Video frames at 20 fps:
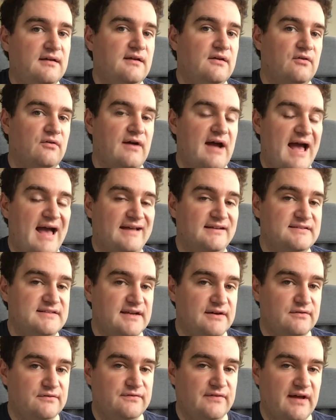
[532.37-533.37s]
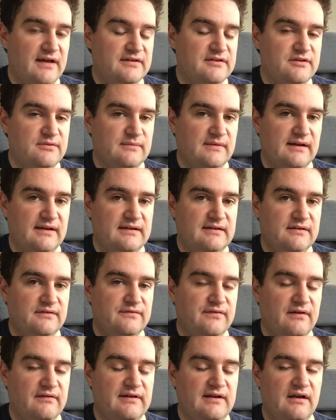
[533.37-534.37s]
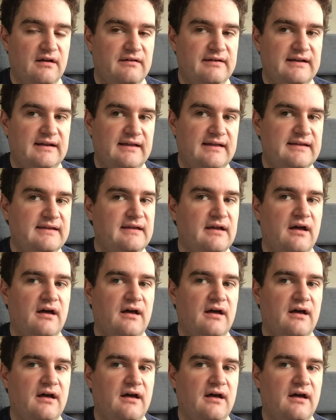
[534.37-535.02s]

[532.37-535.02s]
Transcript: or a handheld vacuum cleaner very lightly.